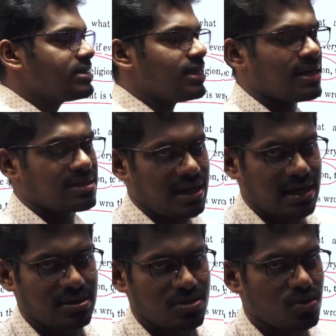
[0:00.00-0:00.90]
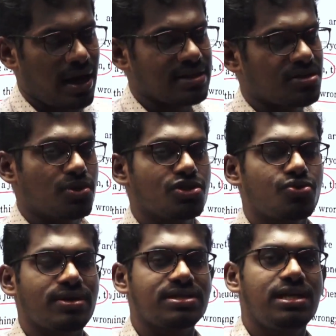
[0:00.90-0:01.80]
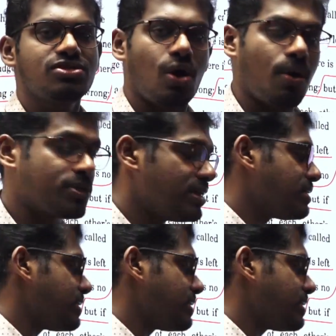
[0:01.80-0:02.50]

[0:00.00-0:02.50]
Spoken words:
C as correct. So answer for this question is option